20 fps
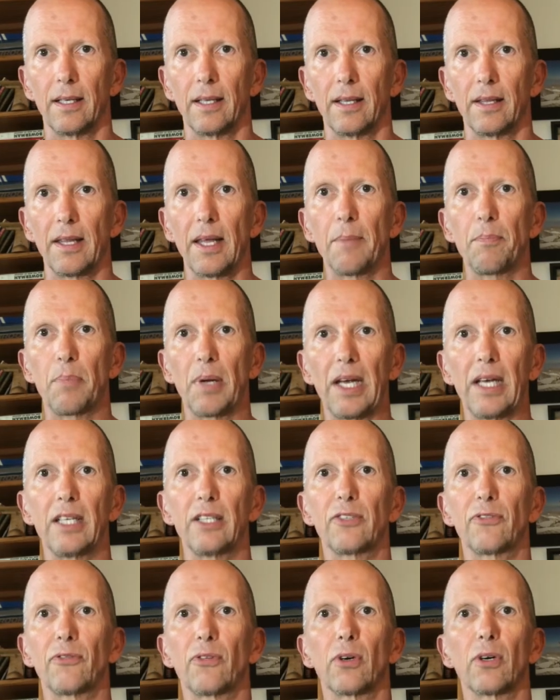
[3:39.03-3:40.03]
that pays
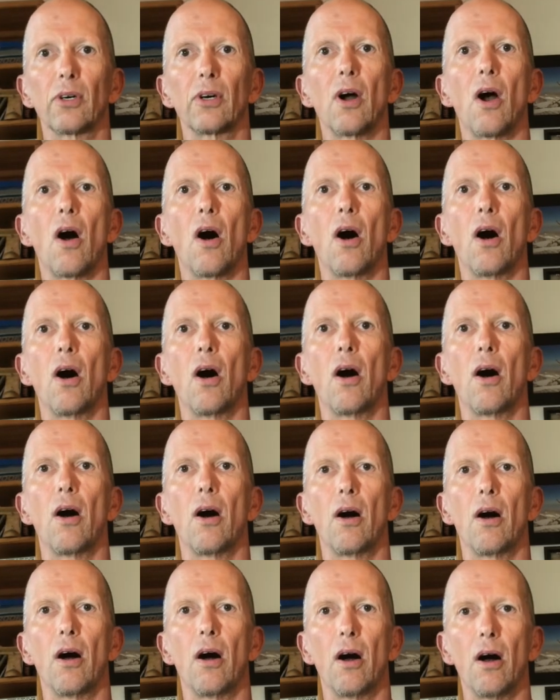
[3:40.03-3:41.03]
for
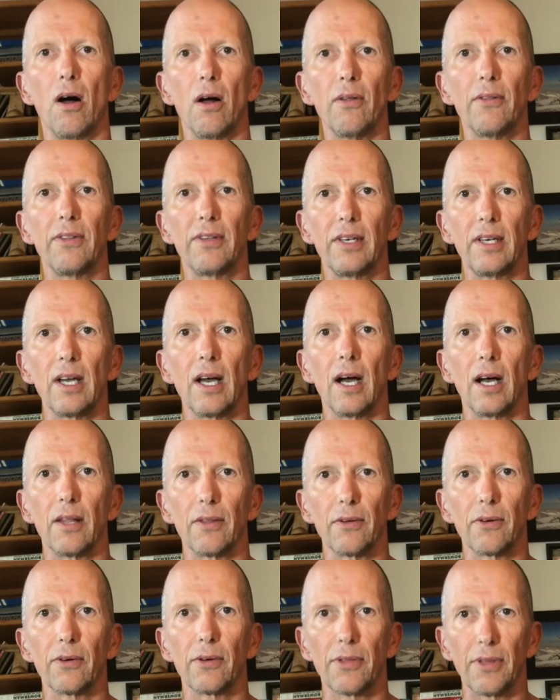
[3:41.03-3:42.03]
all the
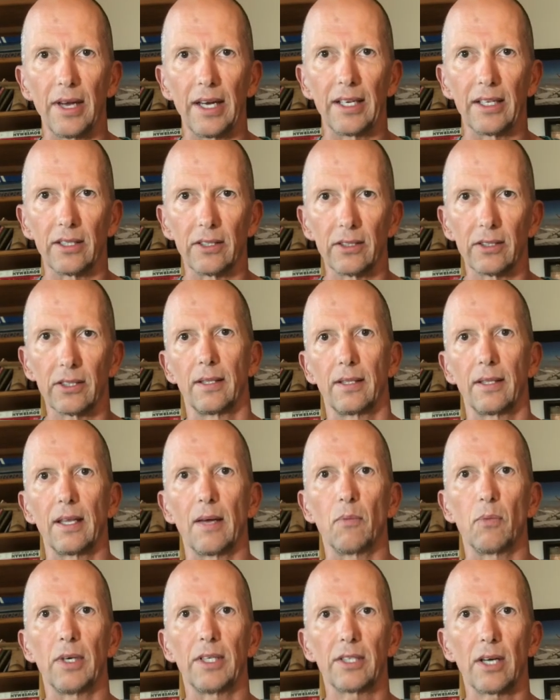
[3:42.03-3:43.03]
other things
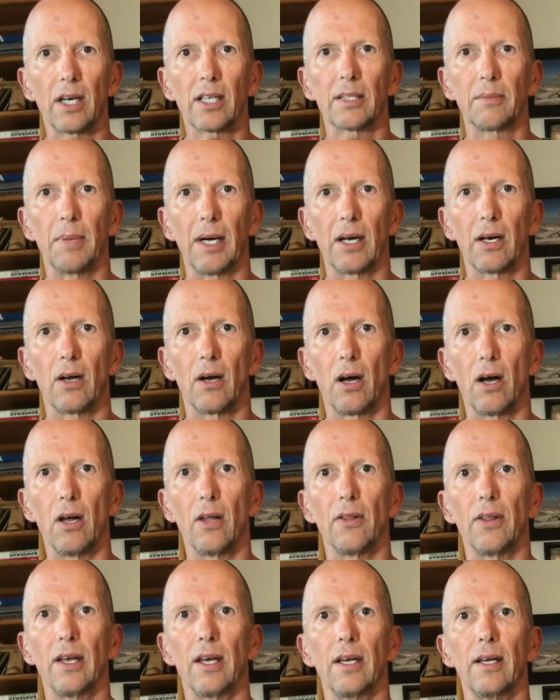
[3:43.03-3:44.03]
that we talked about, all
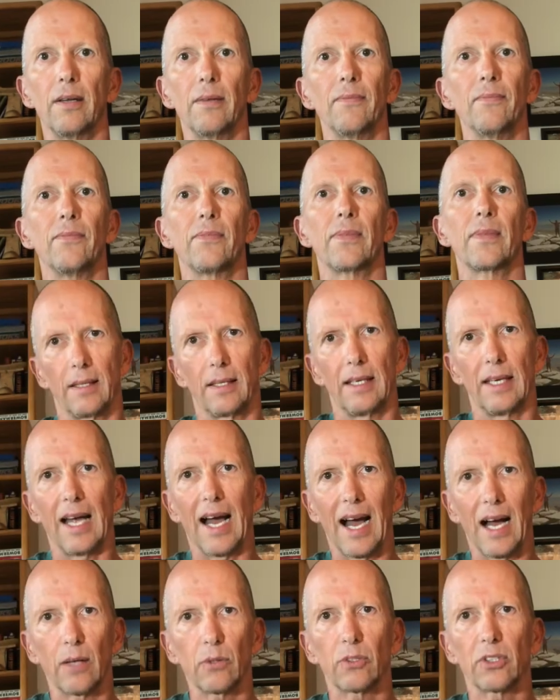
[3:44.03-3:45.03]
the
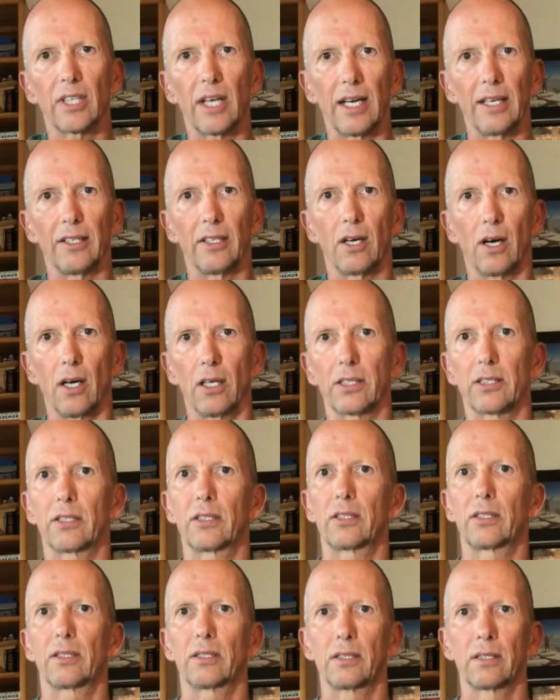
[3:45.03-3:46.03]
outside
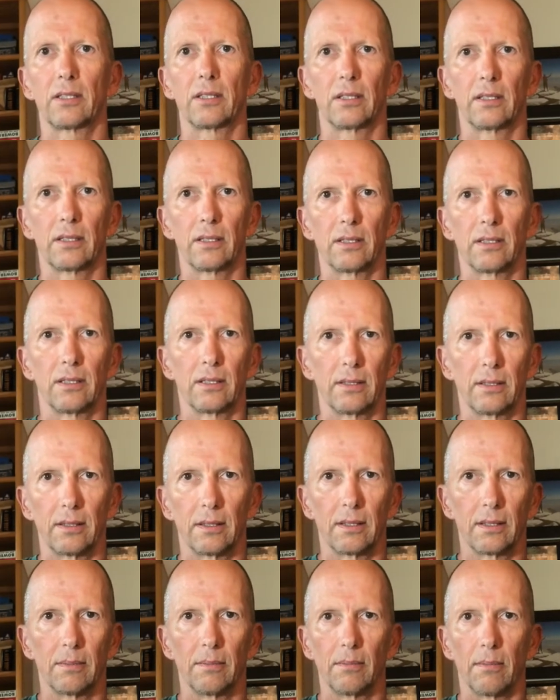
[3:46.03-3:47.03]
costs,
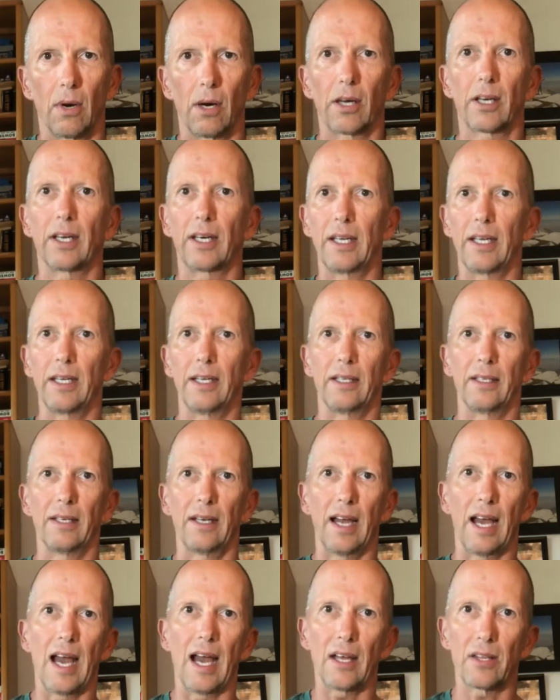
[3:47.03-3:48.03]
marketing,
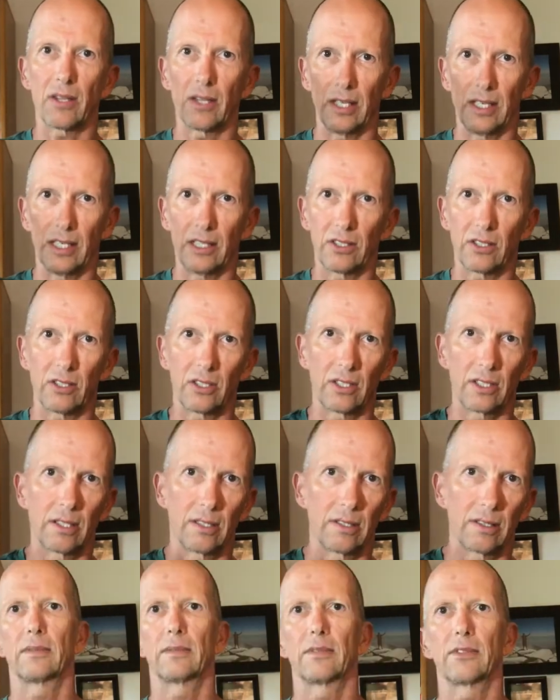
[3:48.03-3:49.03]
athletes,
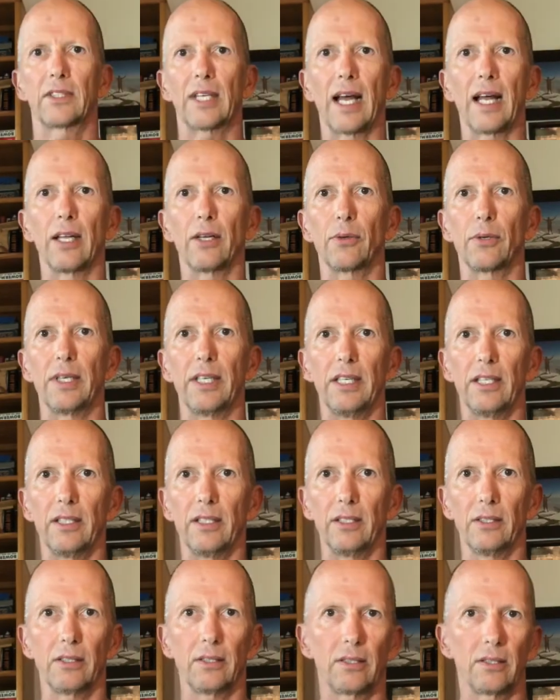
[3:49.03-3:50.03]

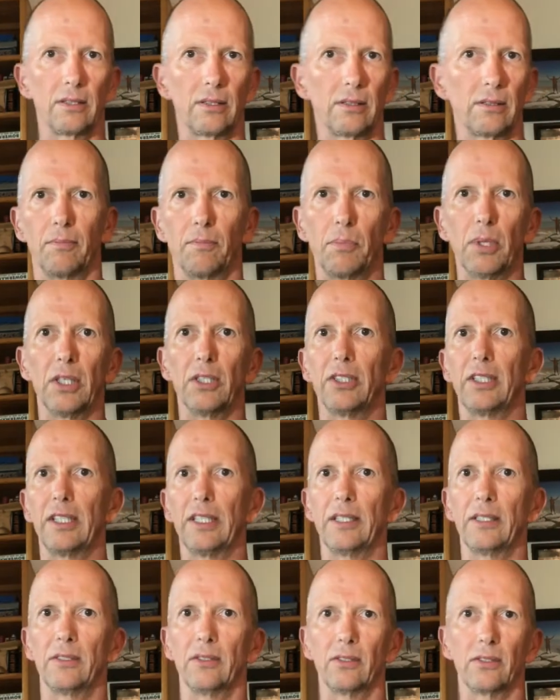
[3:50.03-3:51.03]
salaries,
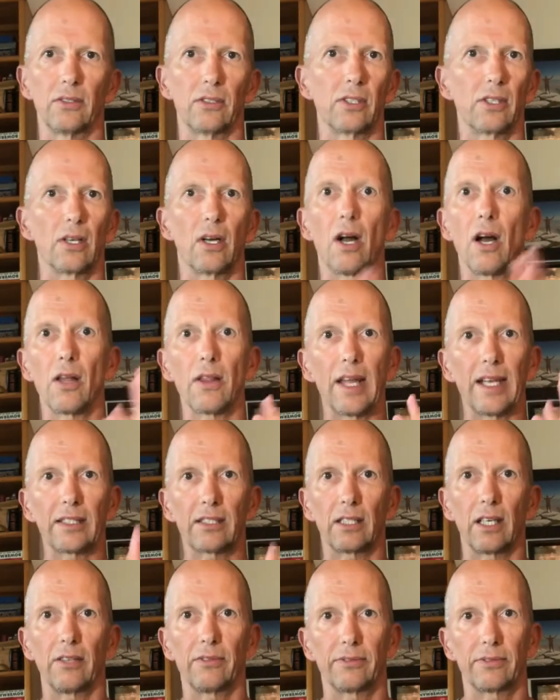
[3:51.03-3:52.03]
buildings, all that
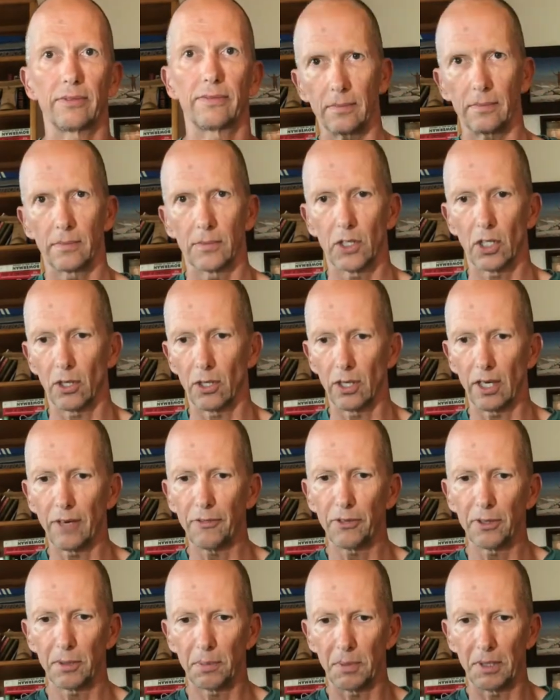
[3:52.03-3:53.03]
stuff. So the
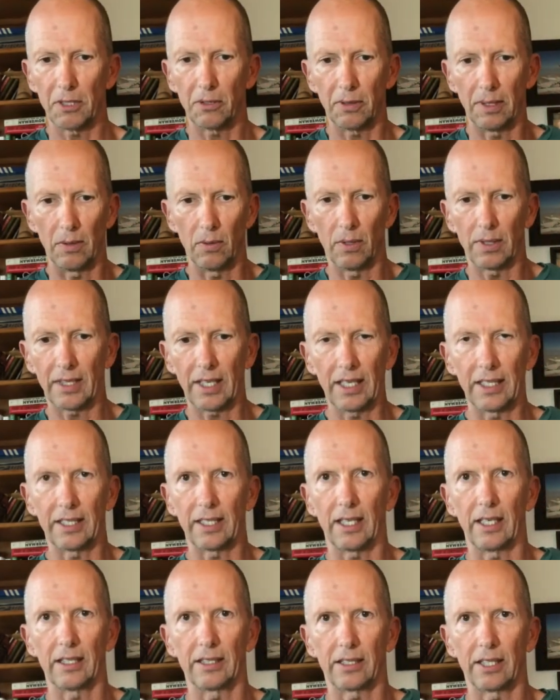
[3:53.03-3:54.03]
difference between what they
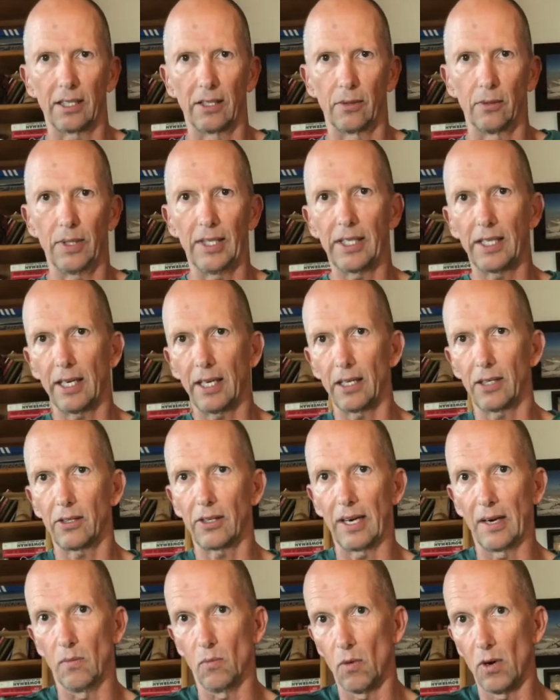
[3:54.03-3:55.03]
sell it to the retailer
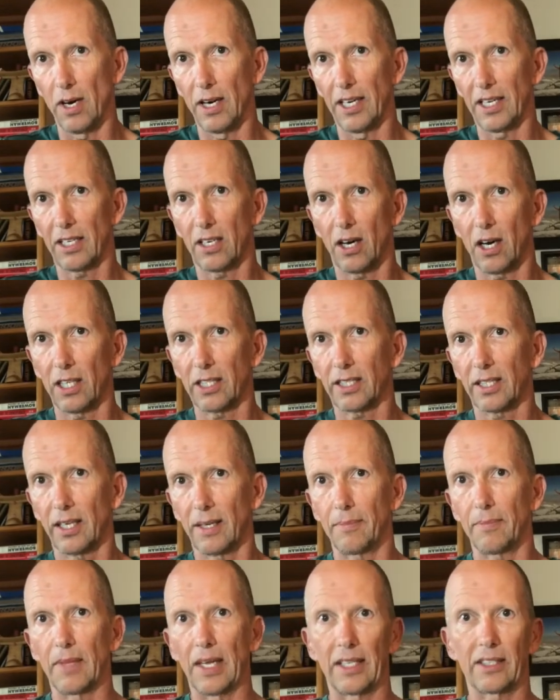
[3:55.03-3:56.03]
and what it costs
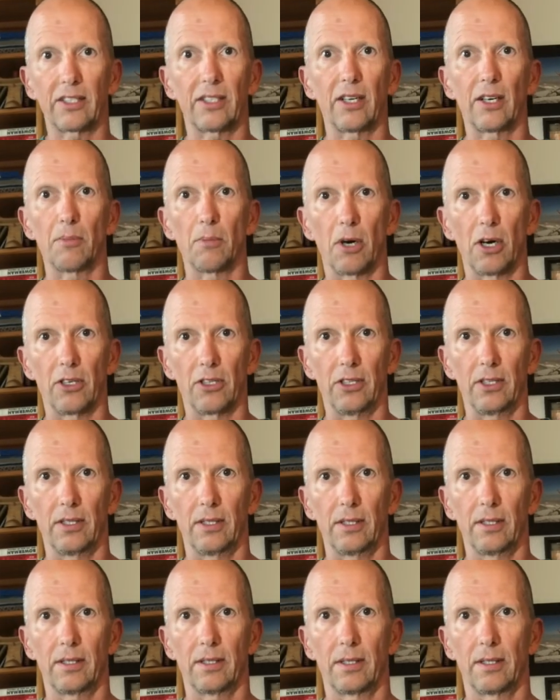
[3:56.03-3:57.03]
them, that's their margin.
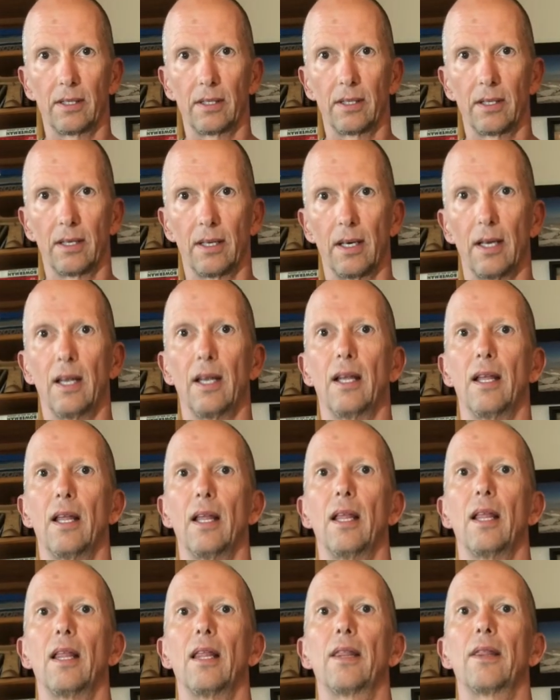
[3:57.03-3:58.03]

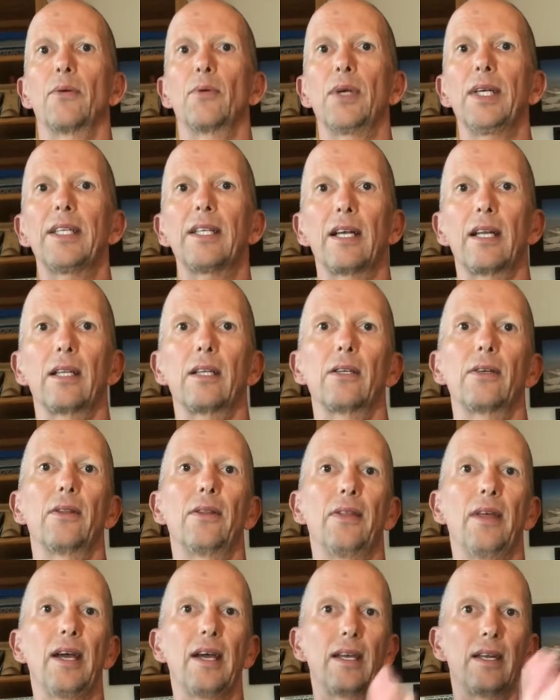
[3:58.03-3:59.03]
The retailer
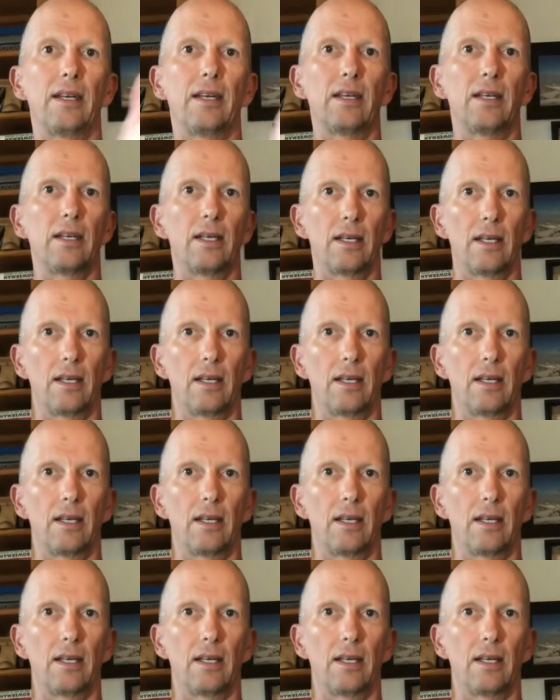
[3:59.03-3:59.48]
then